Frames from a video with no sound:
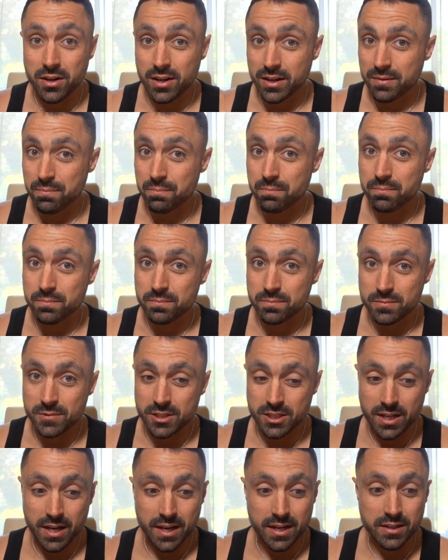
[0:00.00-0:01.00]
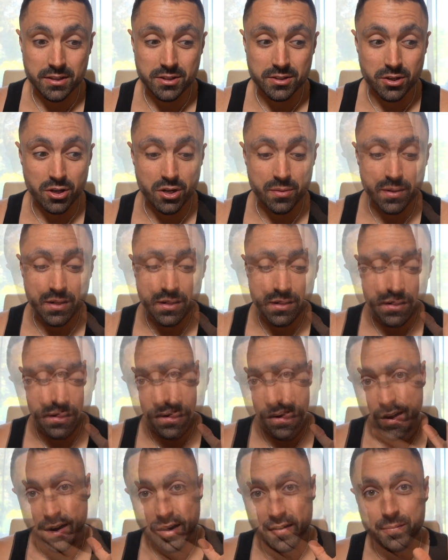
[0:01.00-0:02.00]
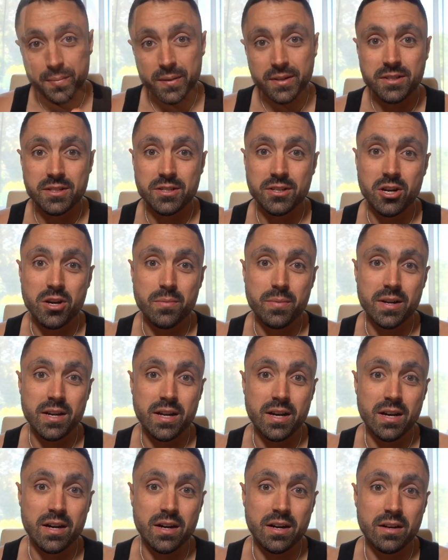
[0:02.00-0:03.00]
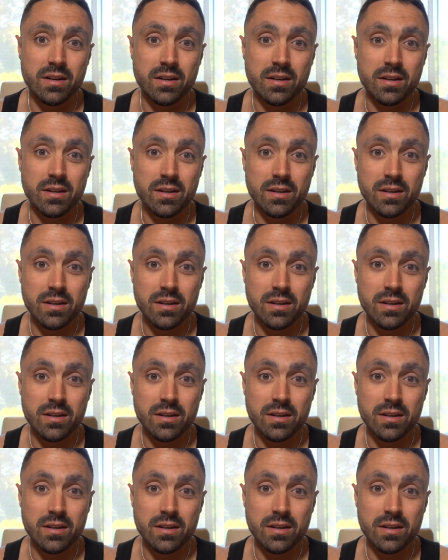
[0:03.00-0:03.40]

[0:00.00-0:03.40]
like staying sober. I've been sober now